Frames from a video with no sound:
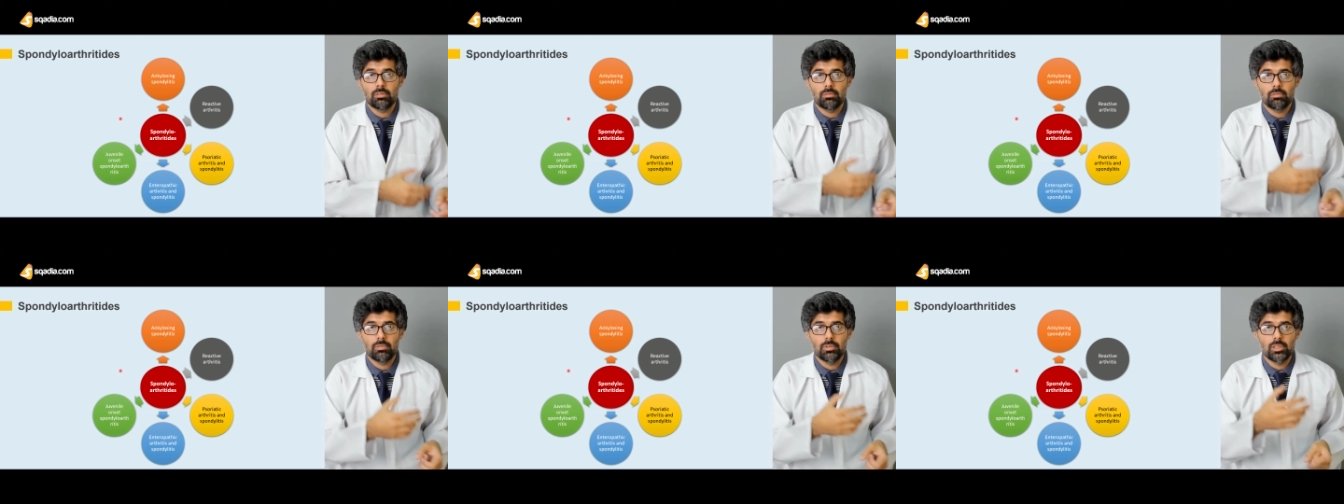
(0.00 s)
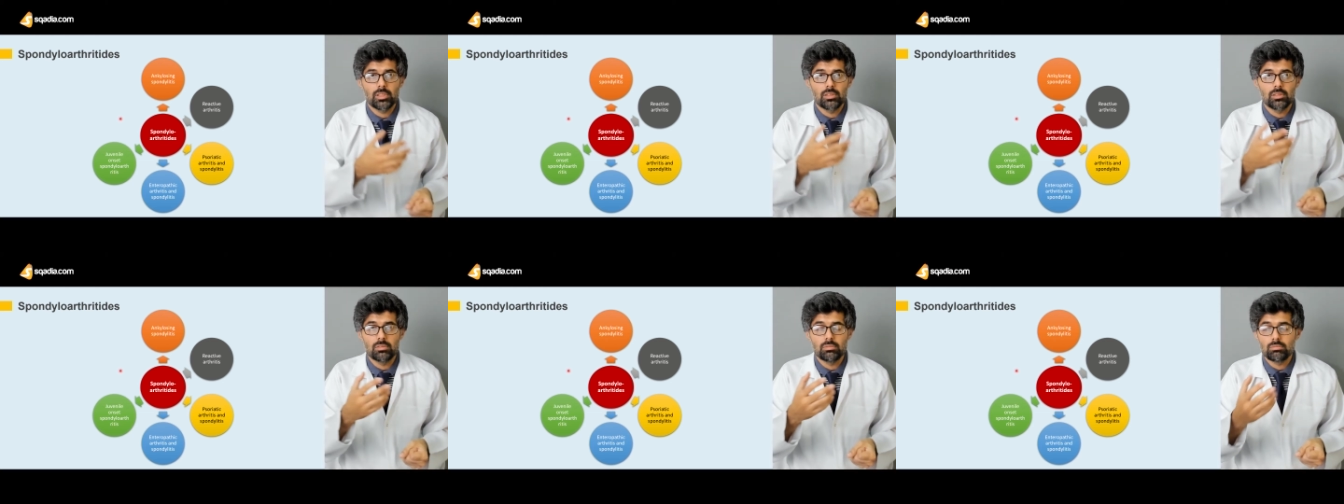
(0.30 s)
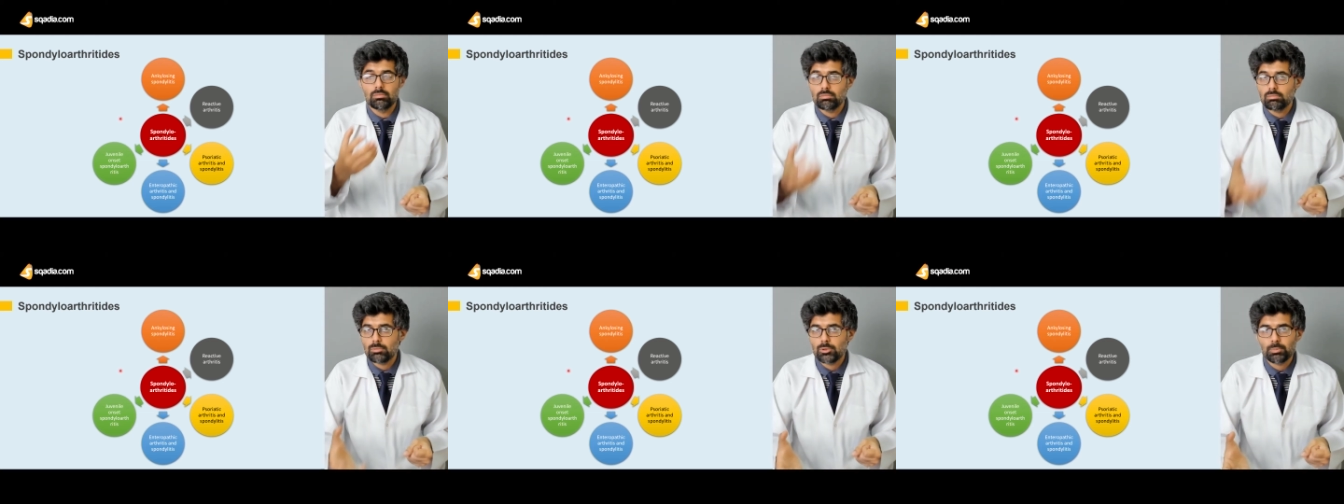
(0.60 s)

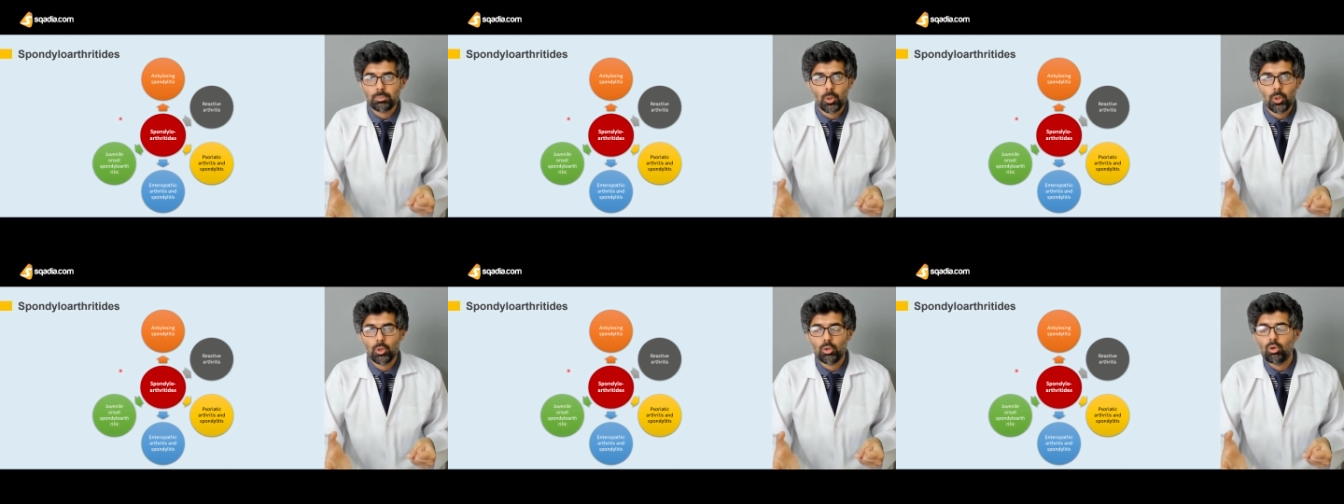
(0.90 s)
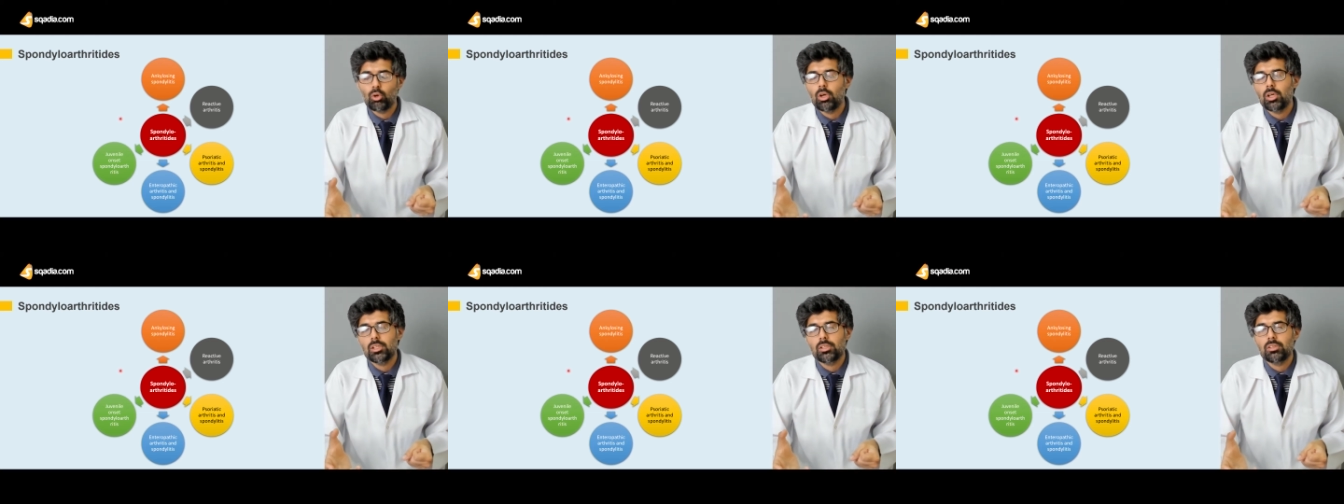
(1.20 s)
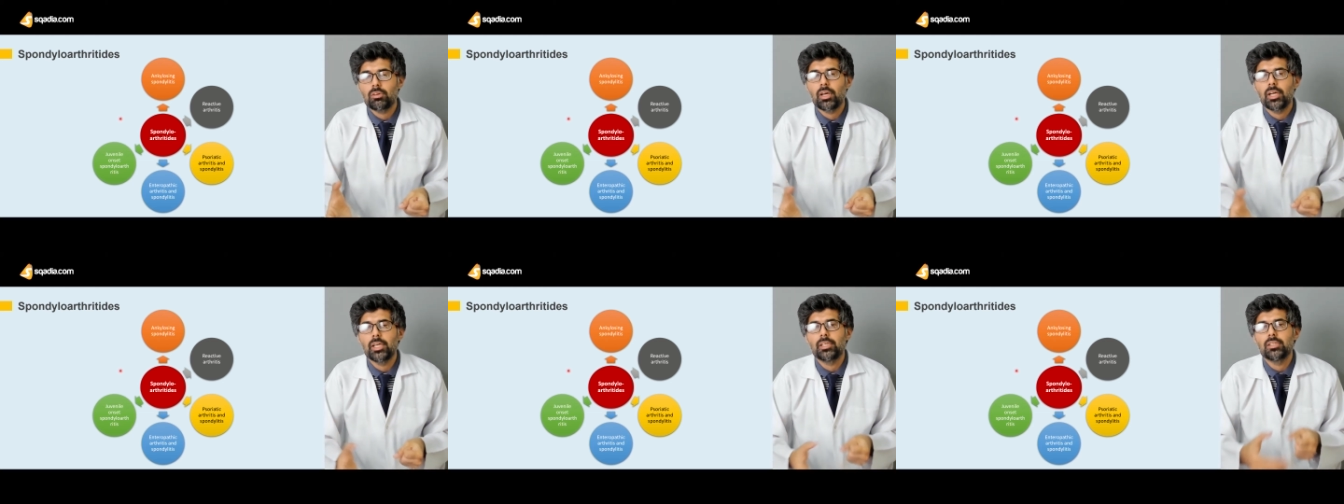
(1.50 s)
when
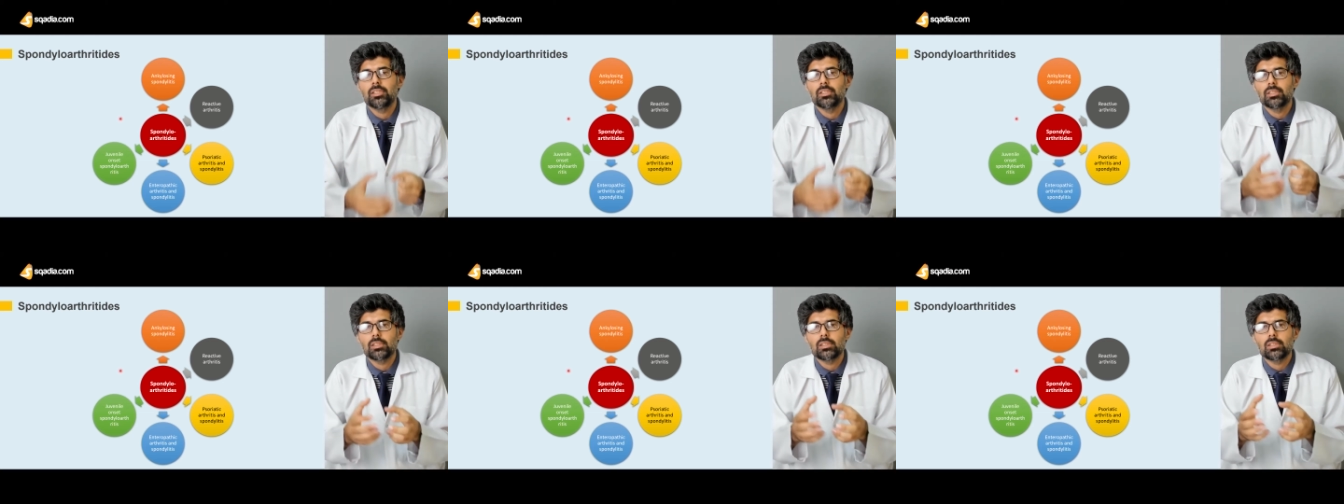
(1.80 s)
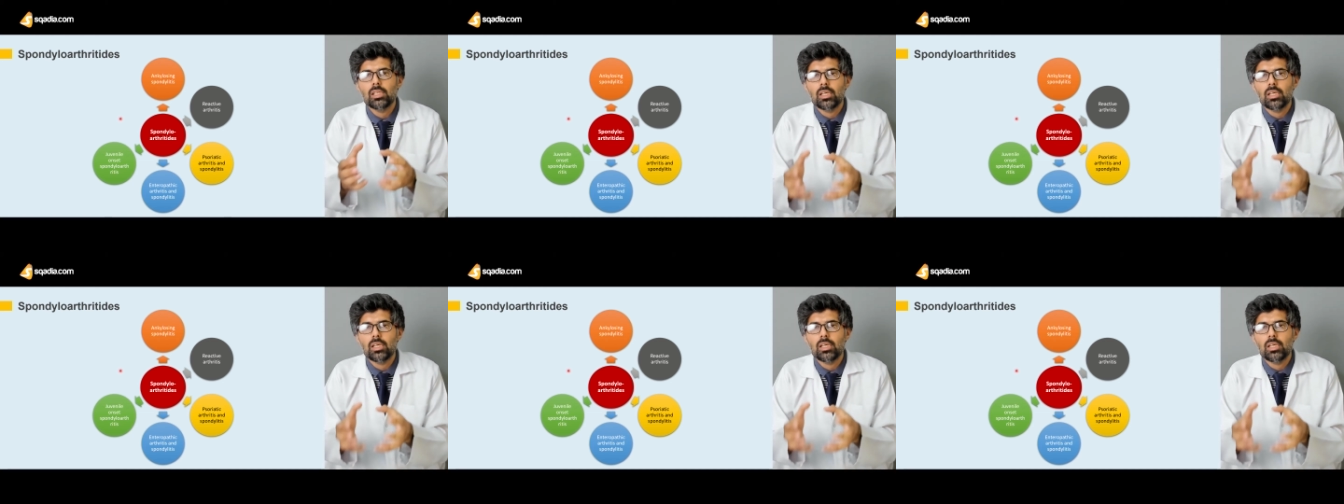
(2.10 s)
spondyloarthritis